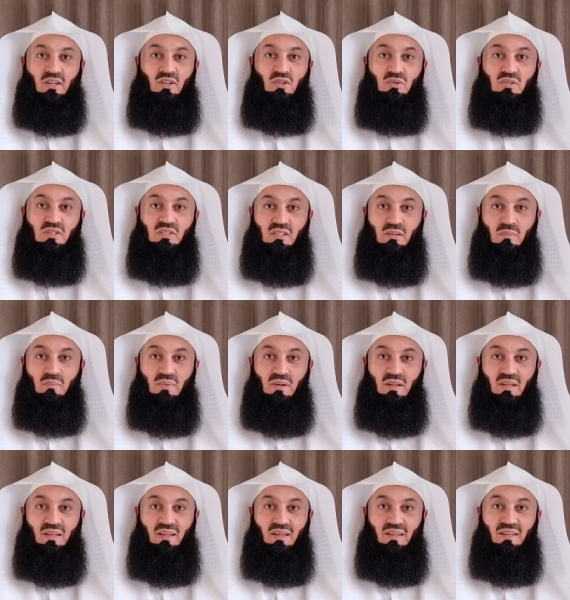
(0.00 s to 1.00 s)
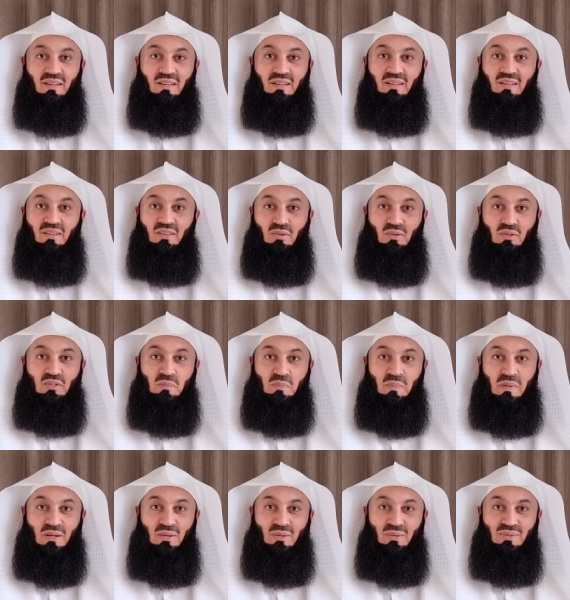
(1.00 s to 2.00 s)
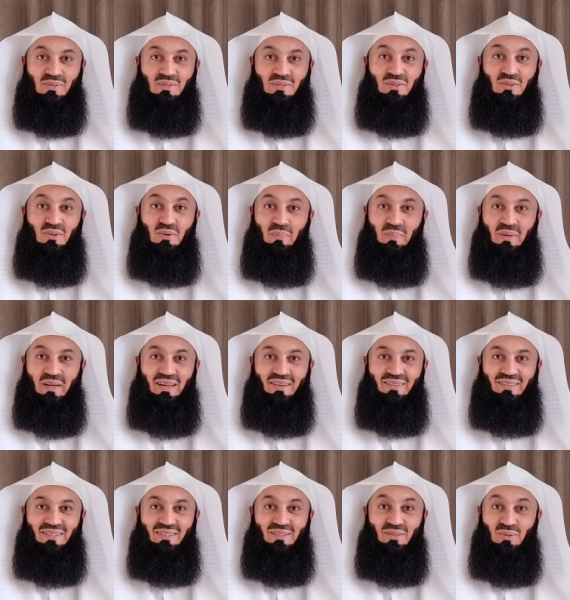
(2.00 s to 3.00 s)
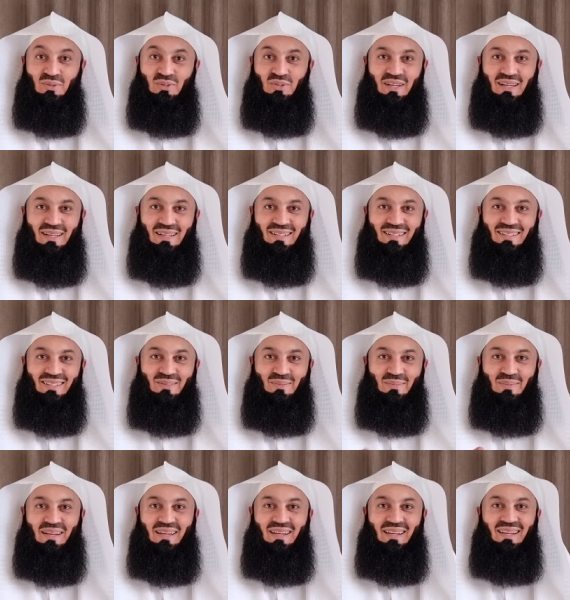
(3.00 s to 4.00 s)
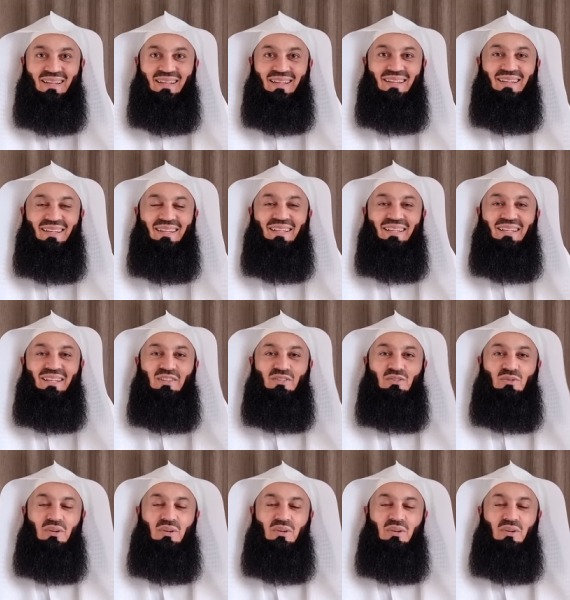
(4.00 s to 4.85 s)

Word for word: your sibling, your spouse, your parent, your child? Subhanallah. So